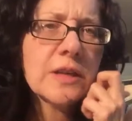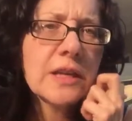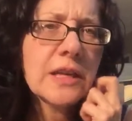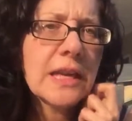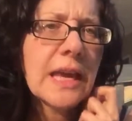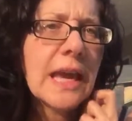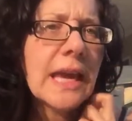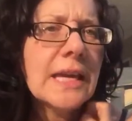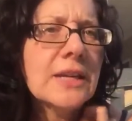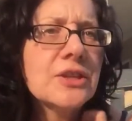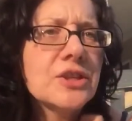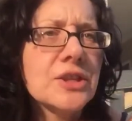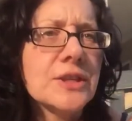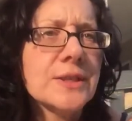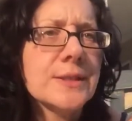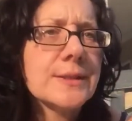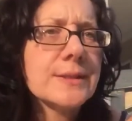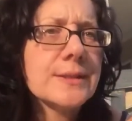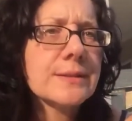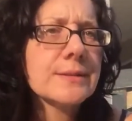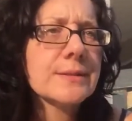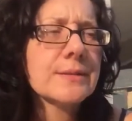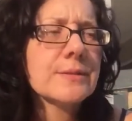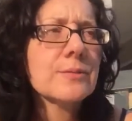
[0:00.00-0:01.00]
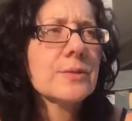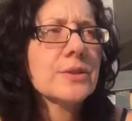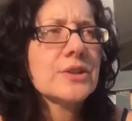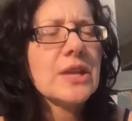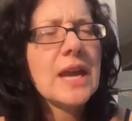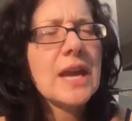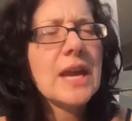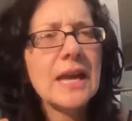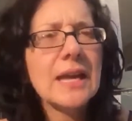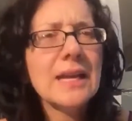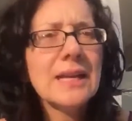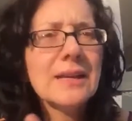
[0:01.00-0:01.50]
in cages, which
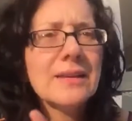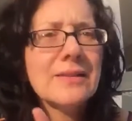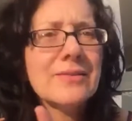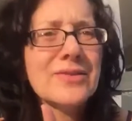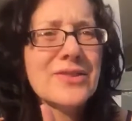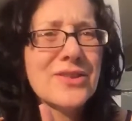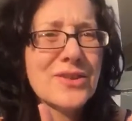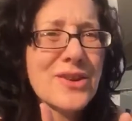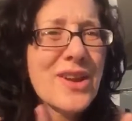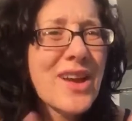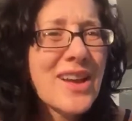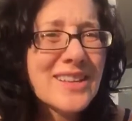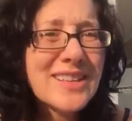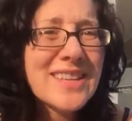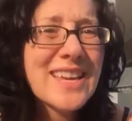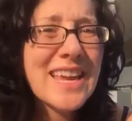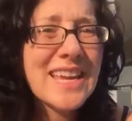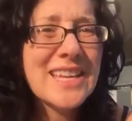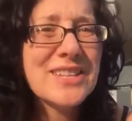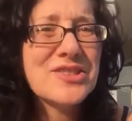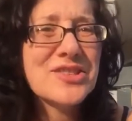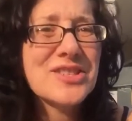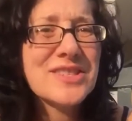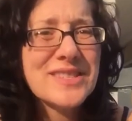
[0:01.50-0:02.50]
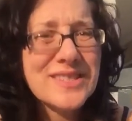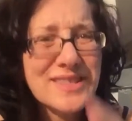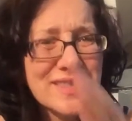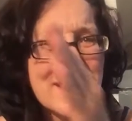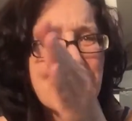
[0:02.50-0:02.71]
A, they're not cages.